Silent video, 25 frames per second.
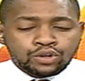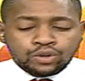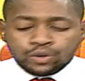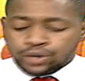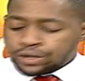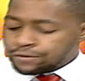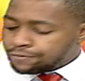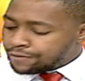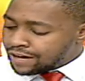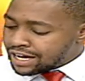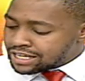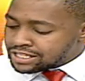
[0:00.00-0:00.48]

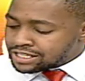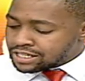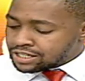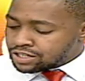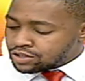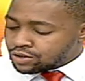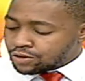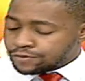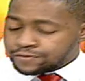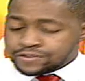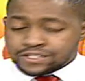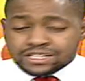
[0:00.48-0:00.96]

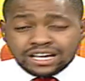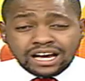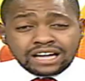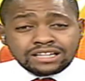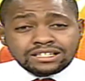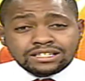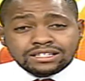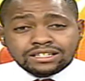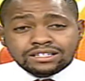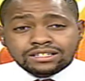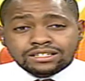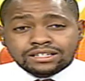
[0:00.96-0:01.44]
University of
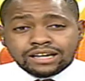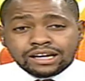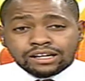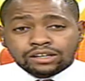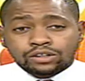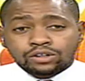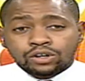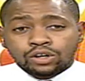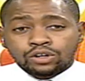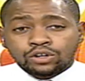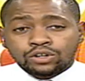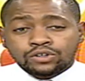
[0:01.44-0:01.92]
Science and
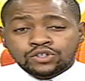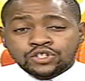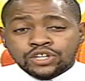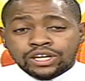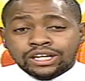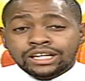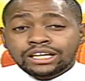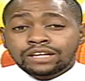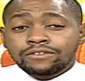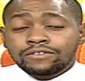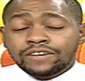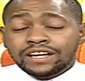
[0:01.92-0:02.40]

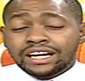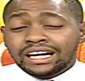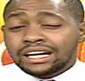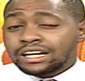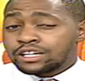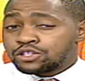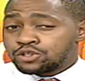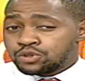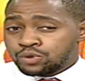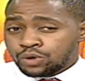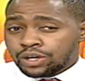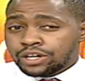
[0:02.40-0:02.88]
Technology, giving
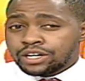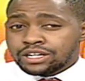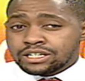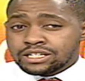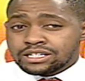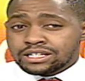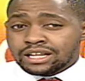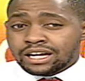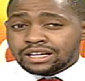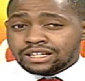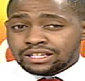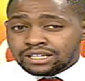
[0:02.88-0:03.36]
an
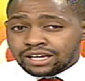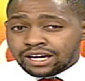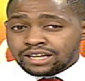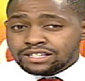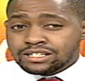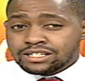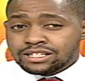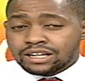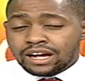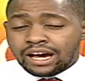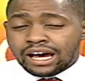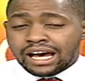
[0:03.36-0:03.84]
assurance that
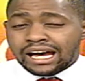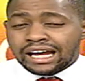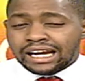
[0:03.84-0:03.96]
yes,